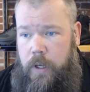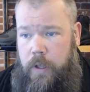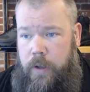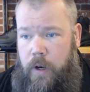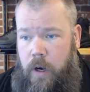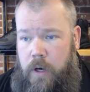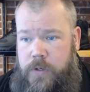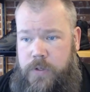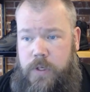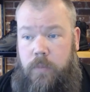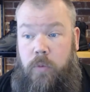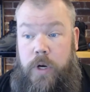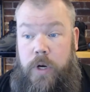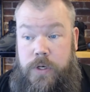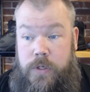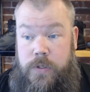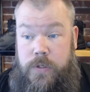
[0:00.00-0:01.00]
There are some
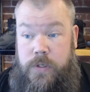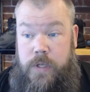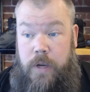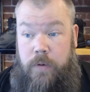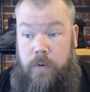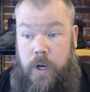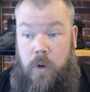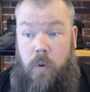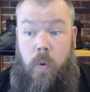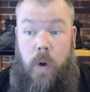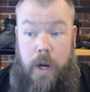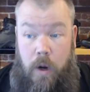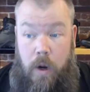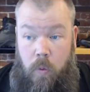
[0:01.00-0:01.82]
regions that require